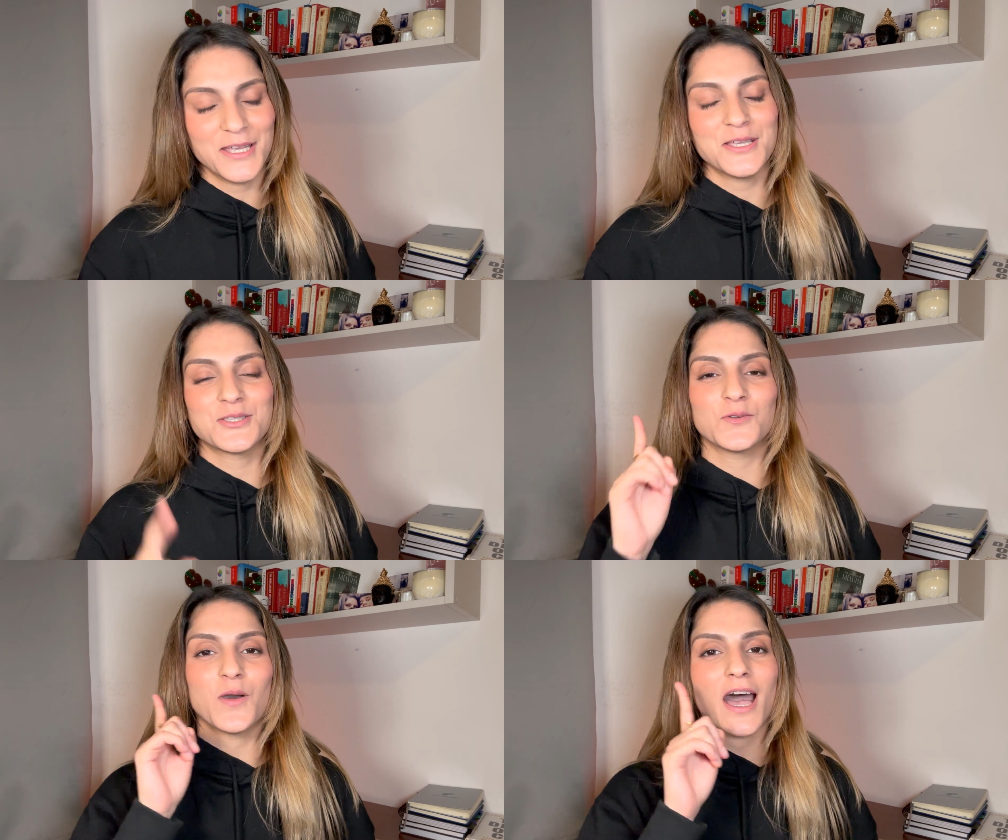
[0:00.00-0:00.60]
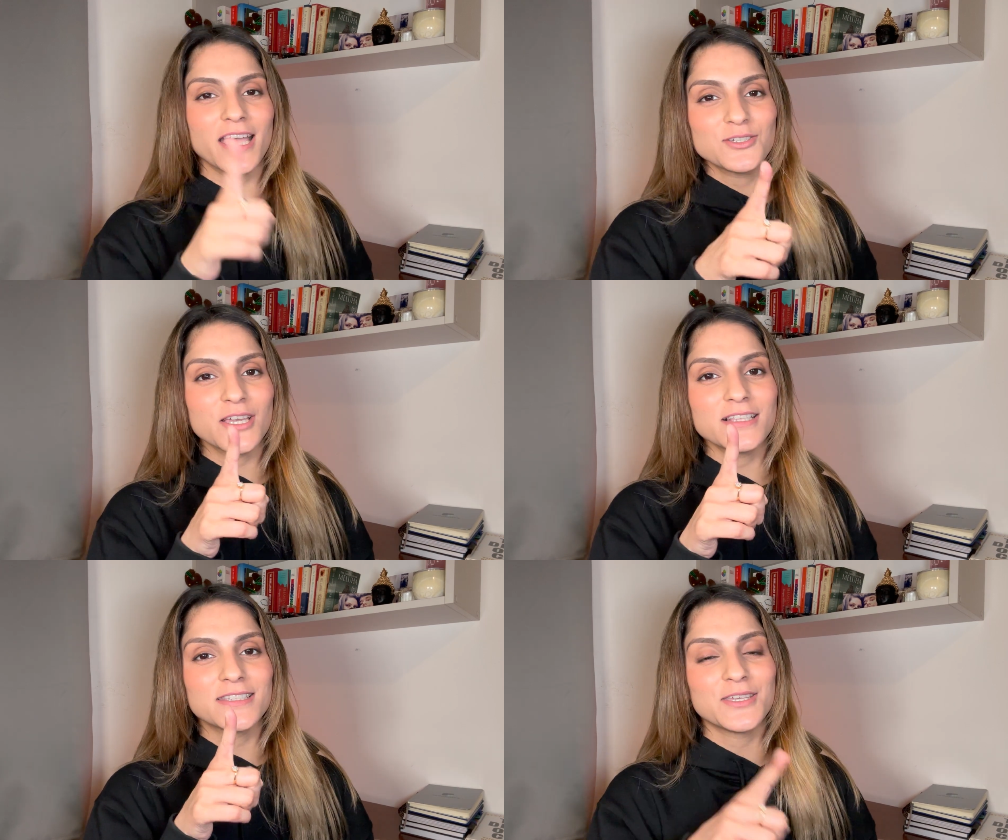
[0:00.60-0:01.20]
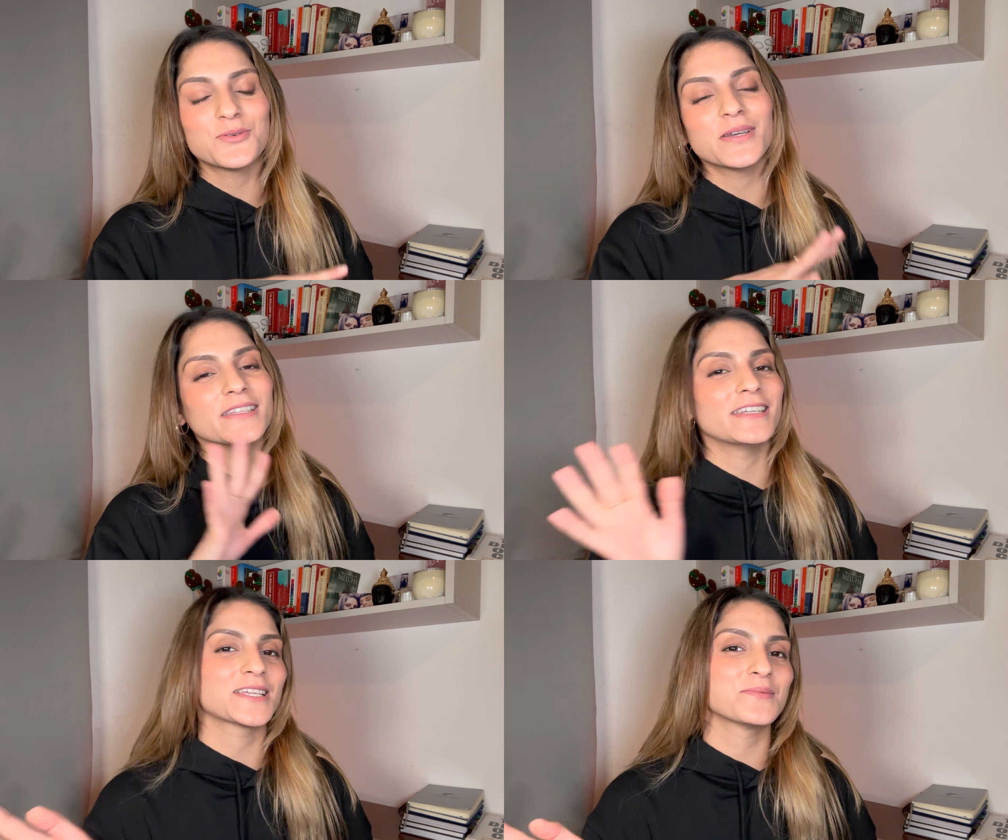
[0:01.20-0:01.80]
So I shall see you in the
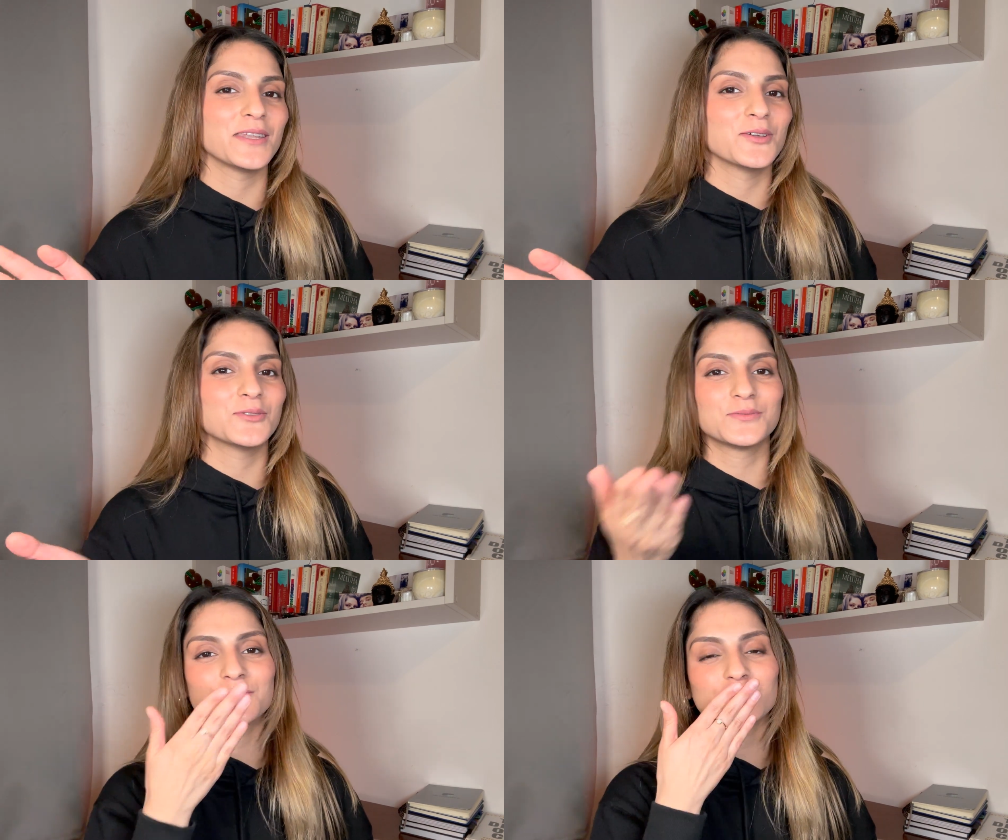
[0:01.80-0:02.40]
next video.